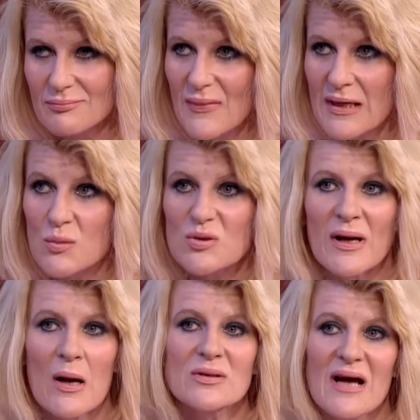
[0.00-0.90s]
You know, when
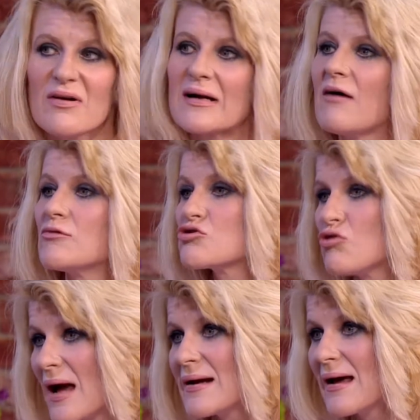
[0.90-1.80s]
I was having like a
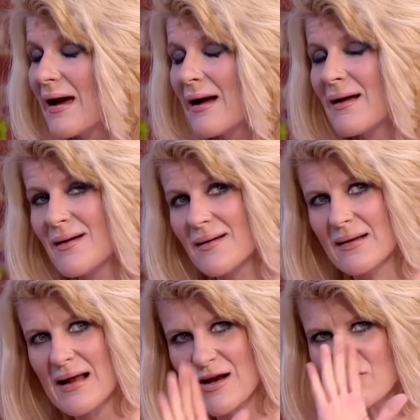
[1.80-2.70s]
training,
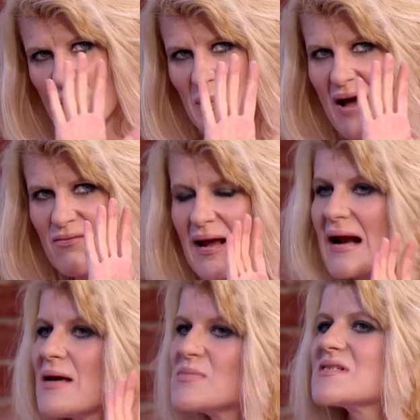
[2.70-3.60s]
and I can remember having a
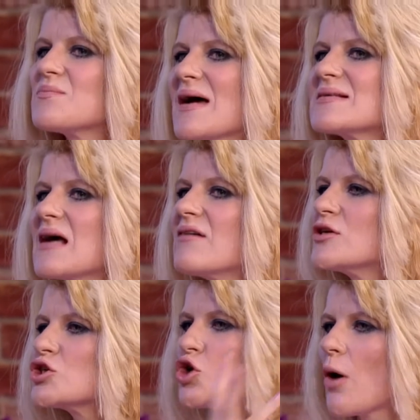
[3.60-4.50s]
glimpse of myself in
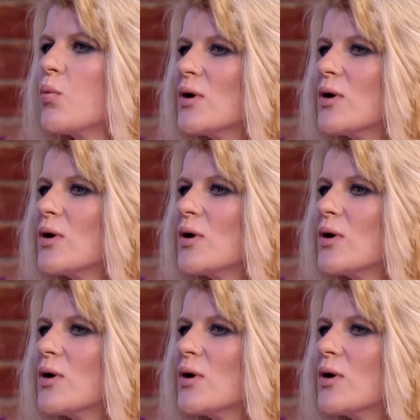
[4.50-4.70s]
a shop